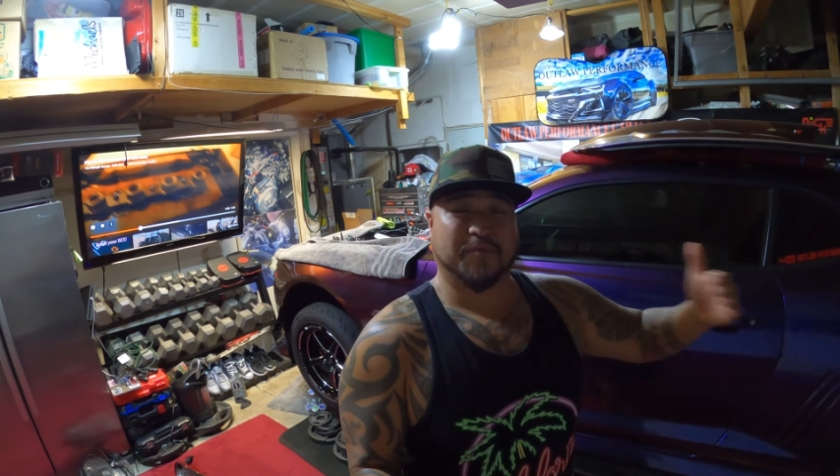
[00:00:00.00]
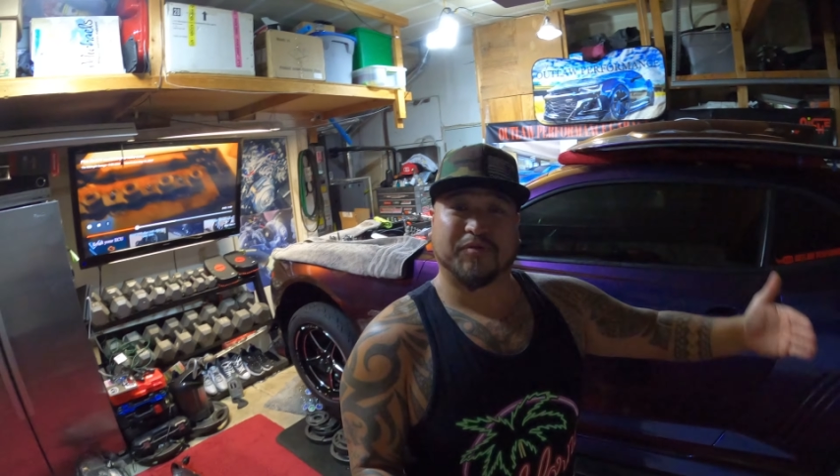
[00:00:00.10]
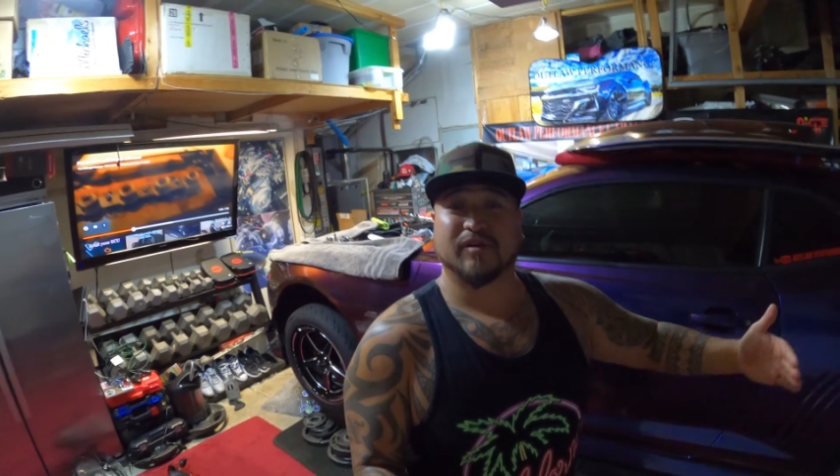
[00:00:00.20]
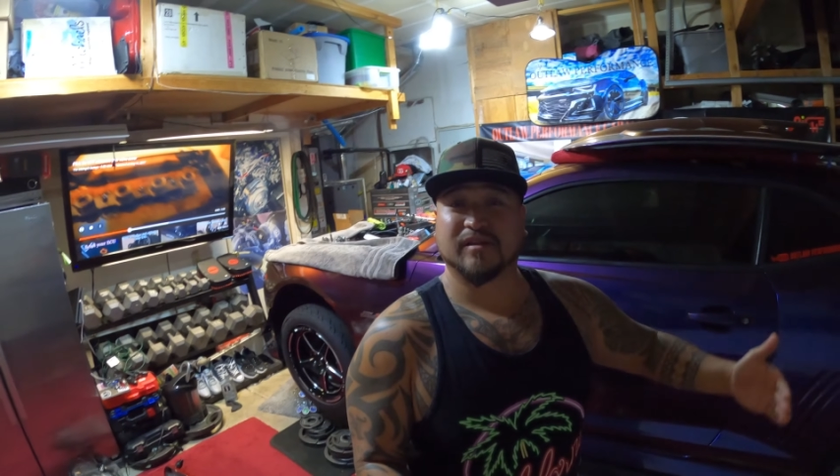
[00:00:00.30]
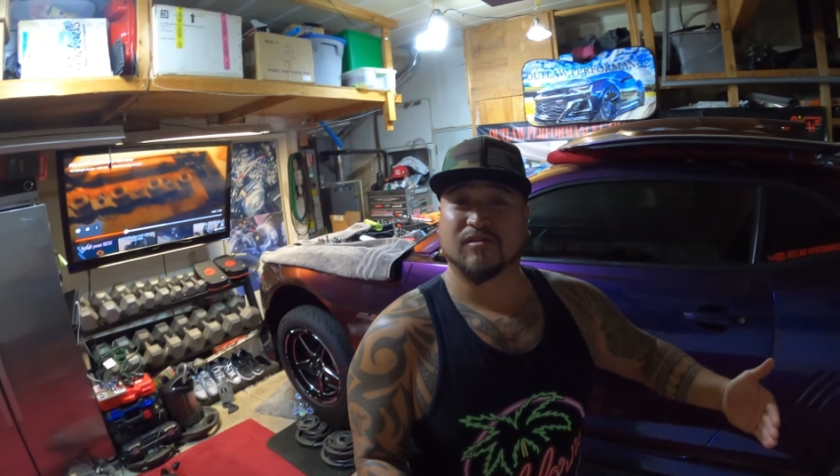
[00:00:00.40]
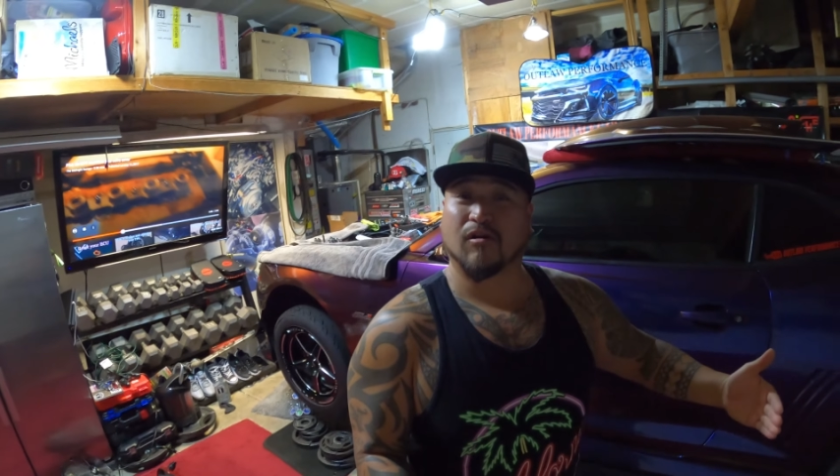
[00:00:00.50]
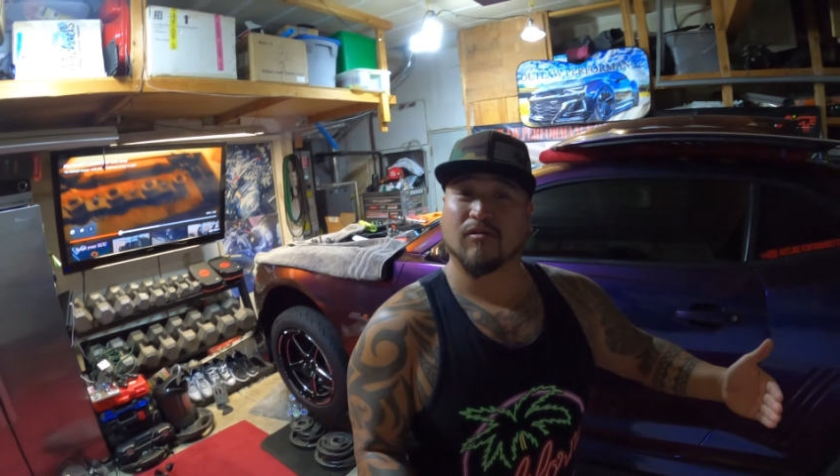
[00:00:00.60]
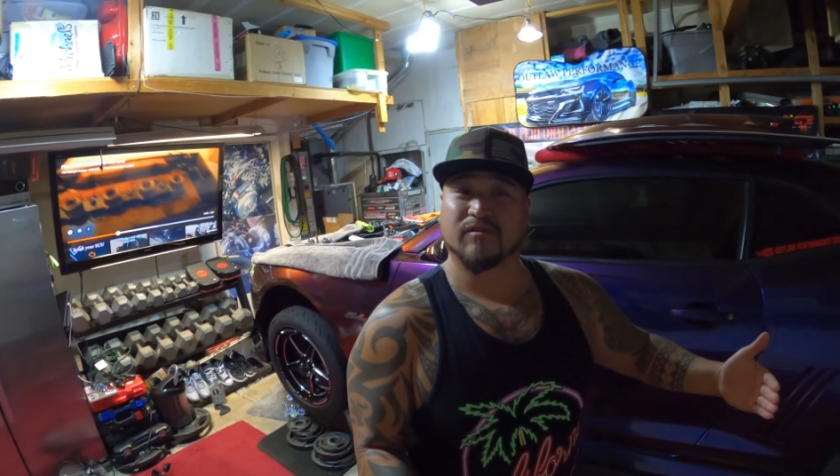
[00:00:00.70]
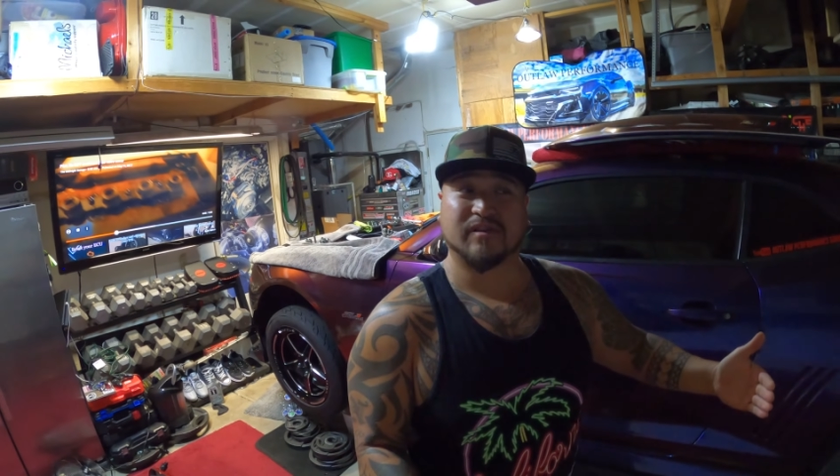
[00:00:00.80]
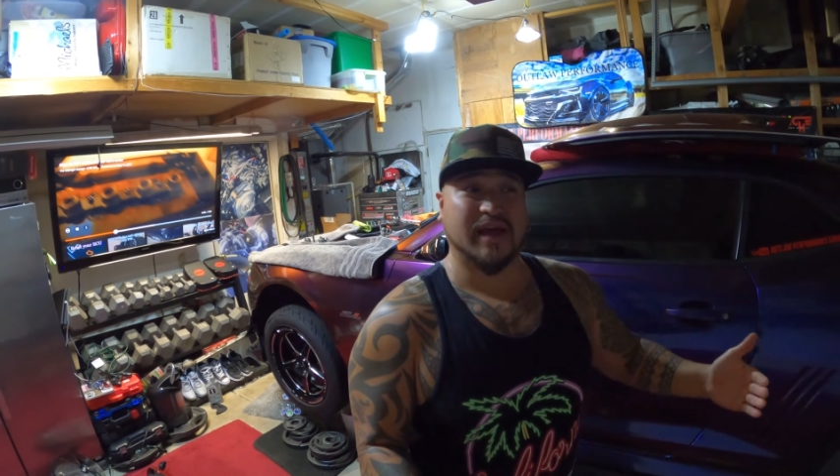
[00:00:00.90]
put his car
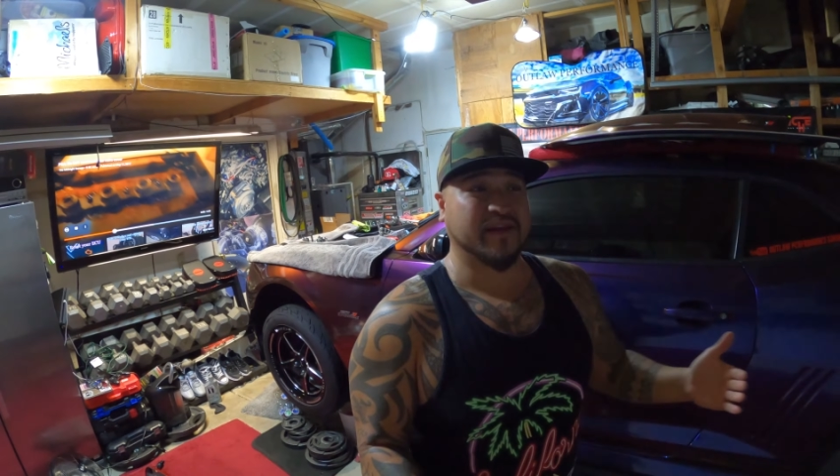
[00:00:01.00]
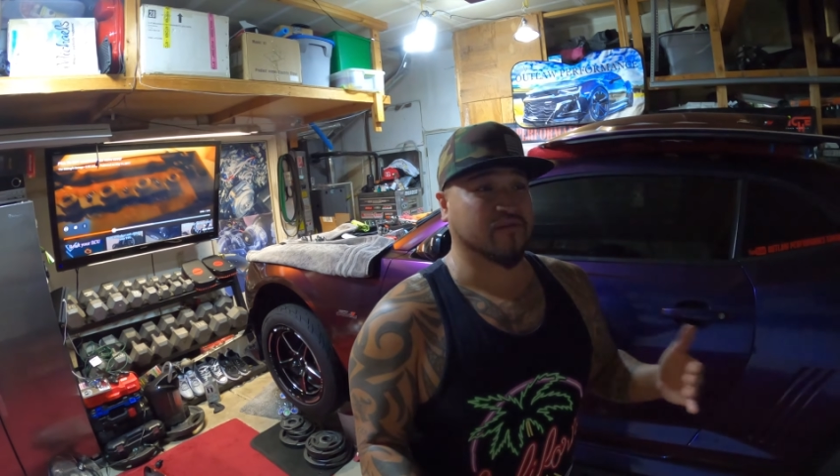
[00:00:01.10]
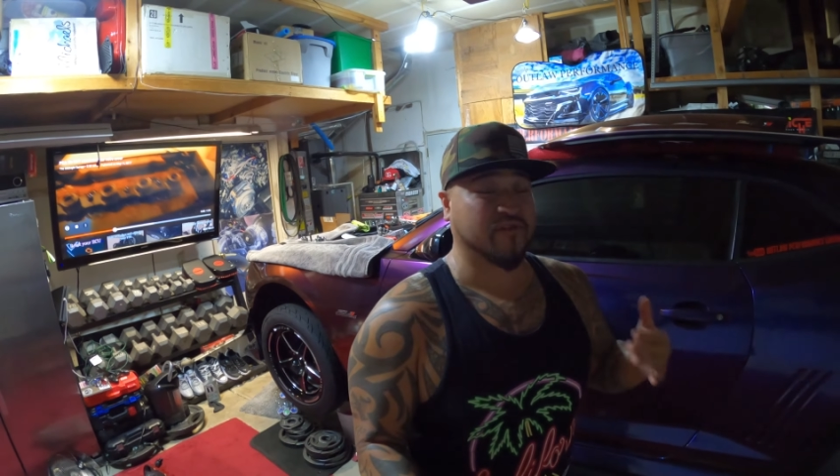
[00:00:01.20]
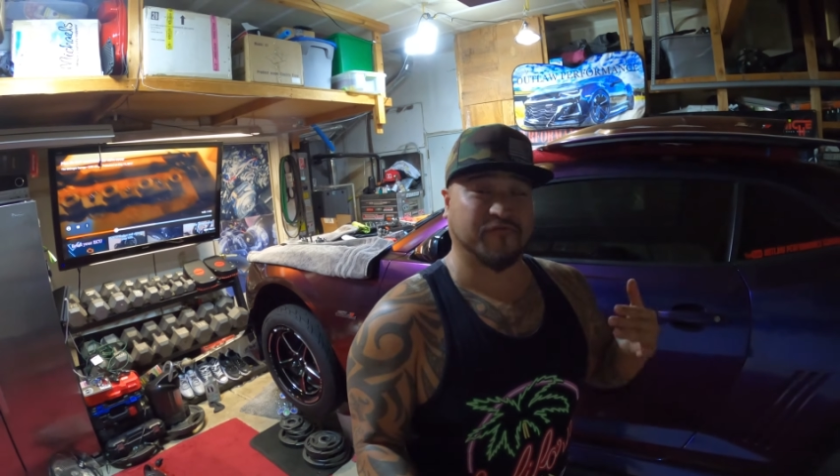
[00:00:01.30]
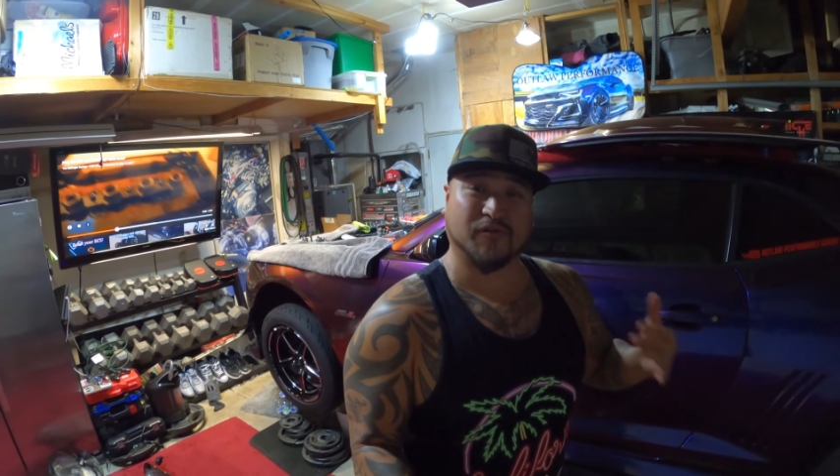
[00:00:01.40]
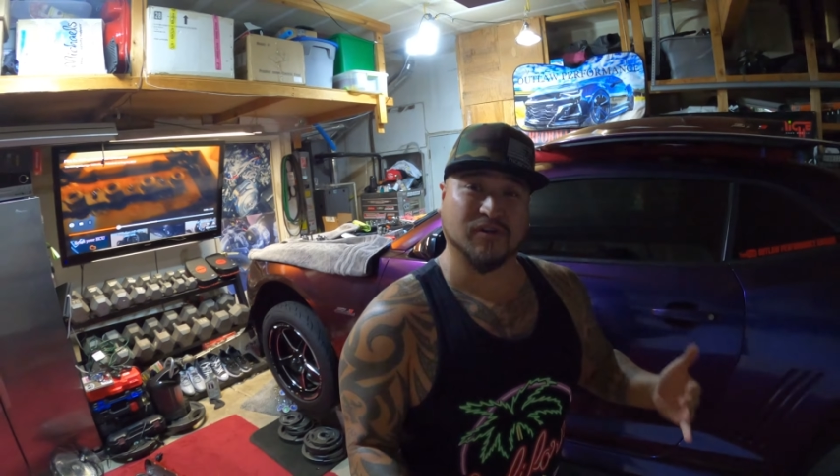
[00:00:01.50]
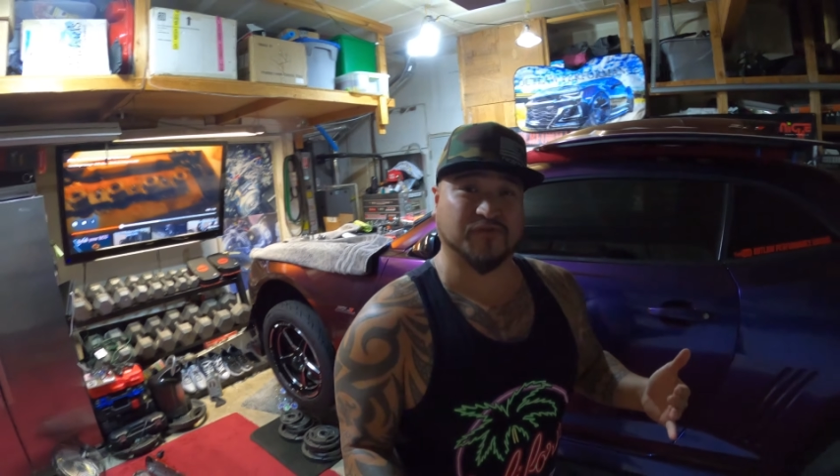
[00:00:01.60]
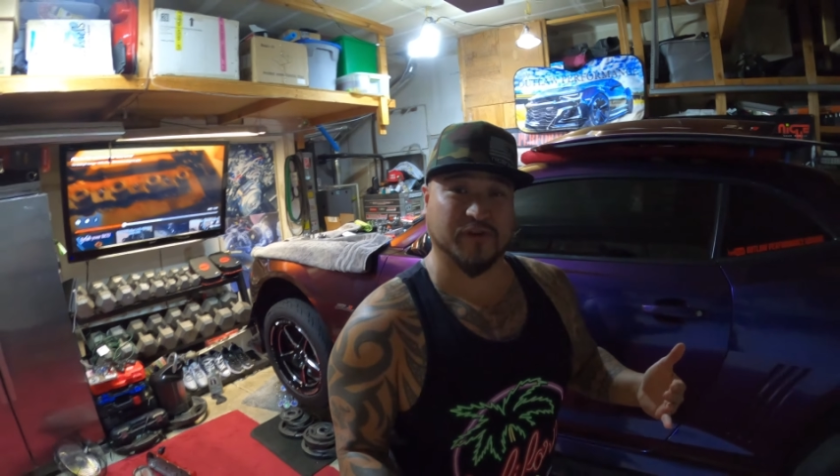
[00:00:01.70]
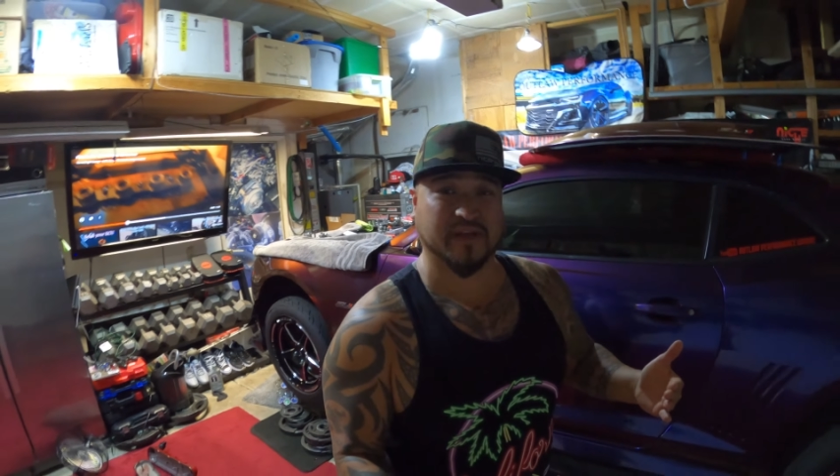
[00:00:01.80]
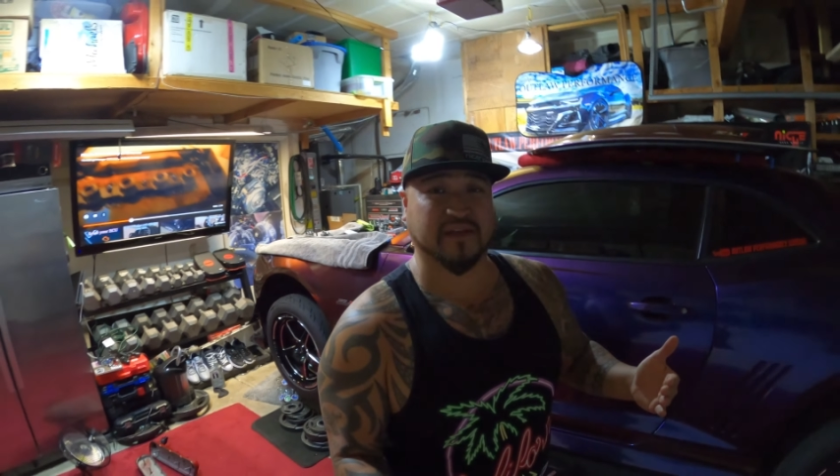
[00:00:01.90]
on the dyno the
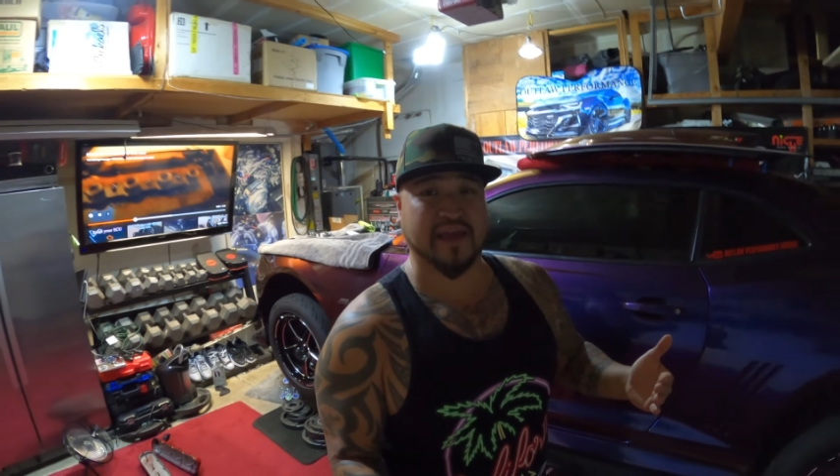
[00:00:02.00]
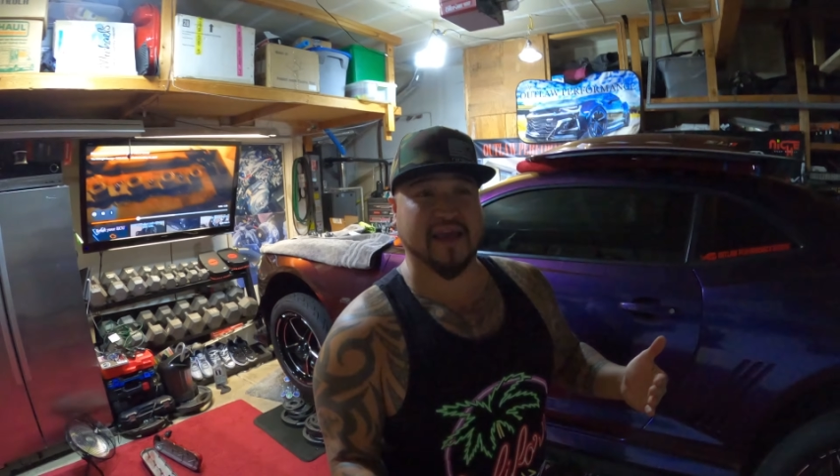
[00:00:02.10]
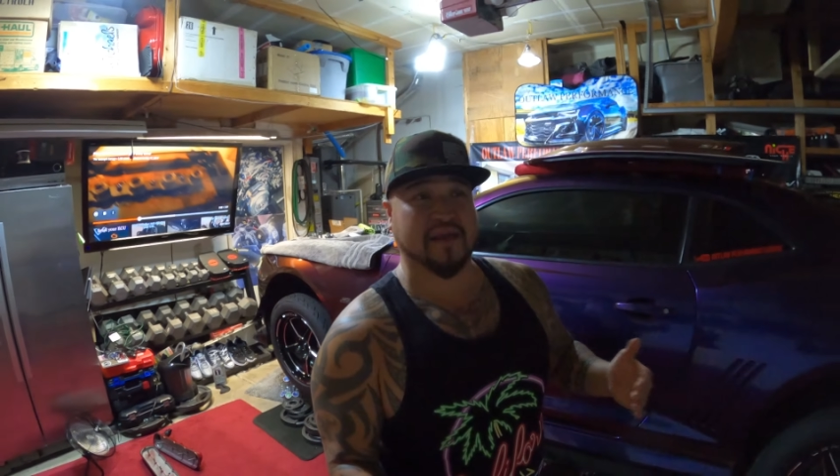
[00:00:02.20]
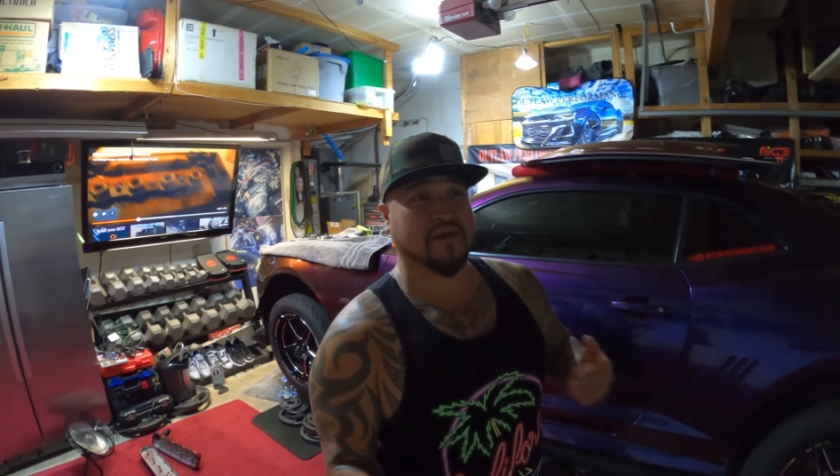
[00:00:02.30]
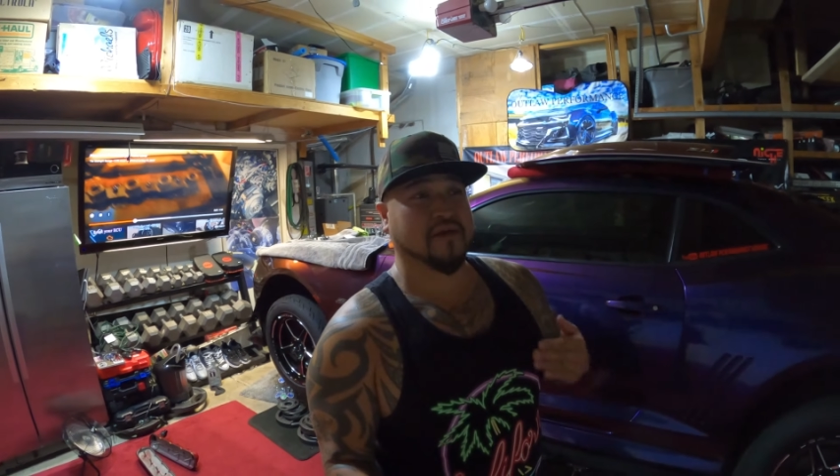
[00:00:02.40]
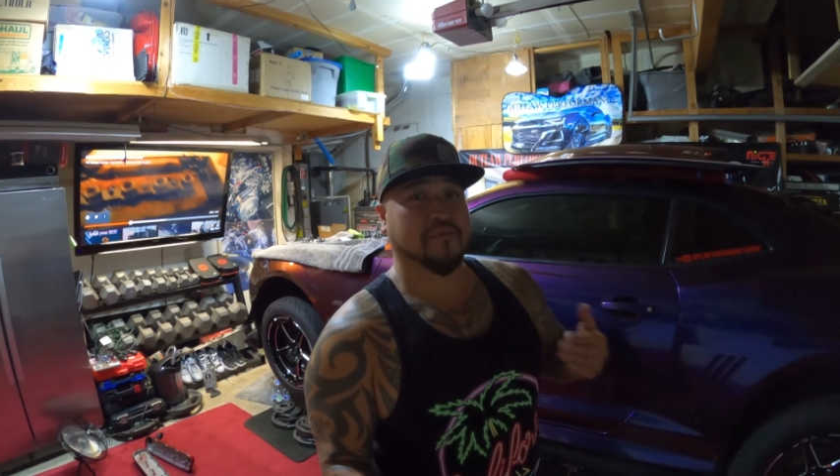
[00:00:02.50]
first freaking day,